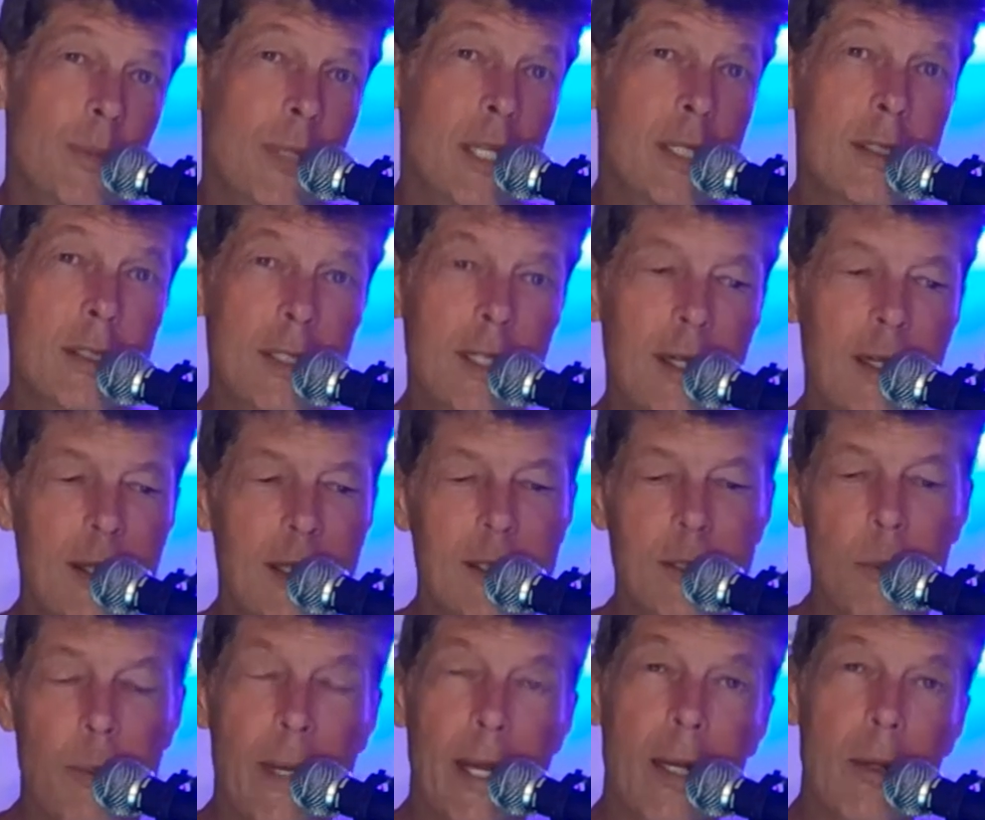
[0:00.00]
It's
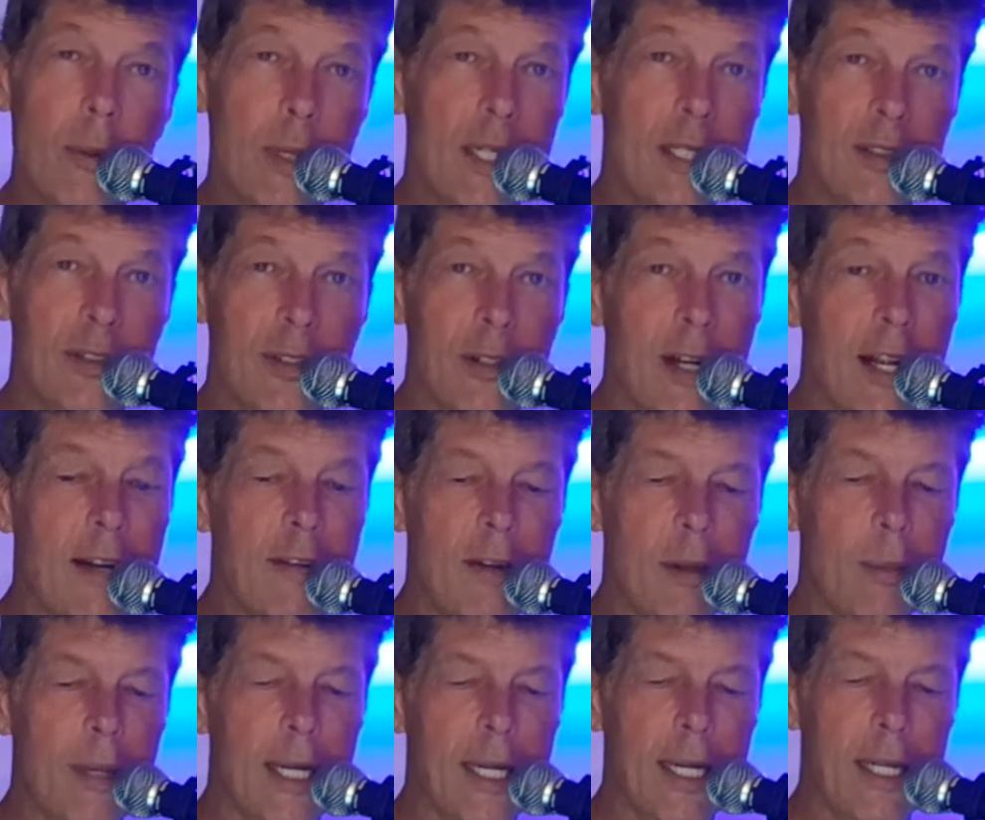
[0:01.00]
a pay raise for
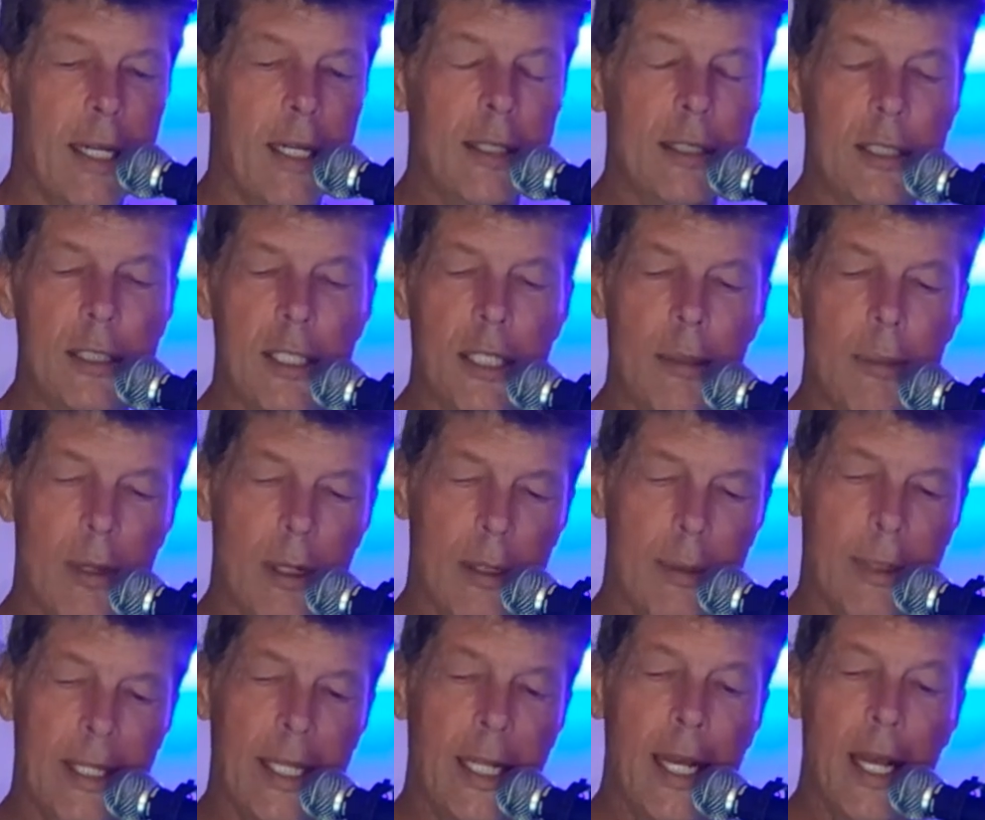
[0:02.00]
everybody in the SHIB
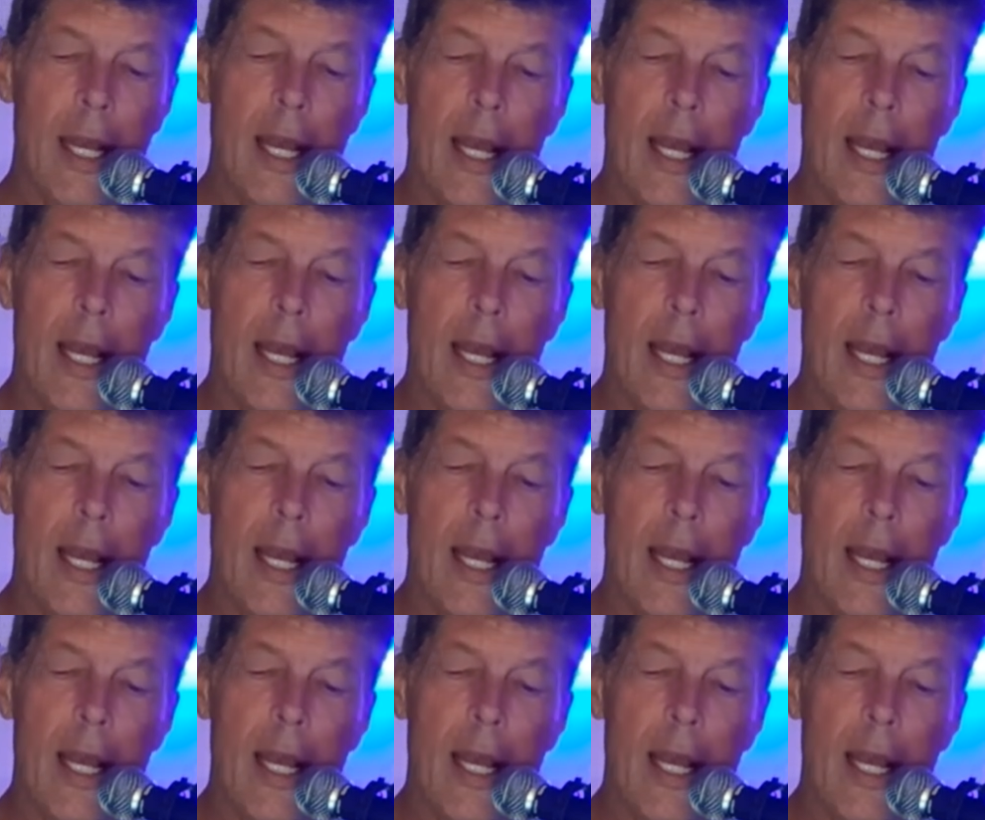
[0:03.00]
Army.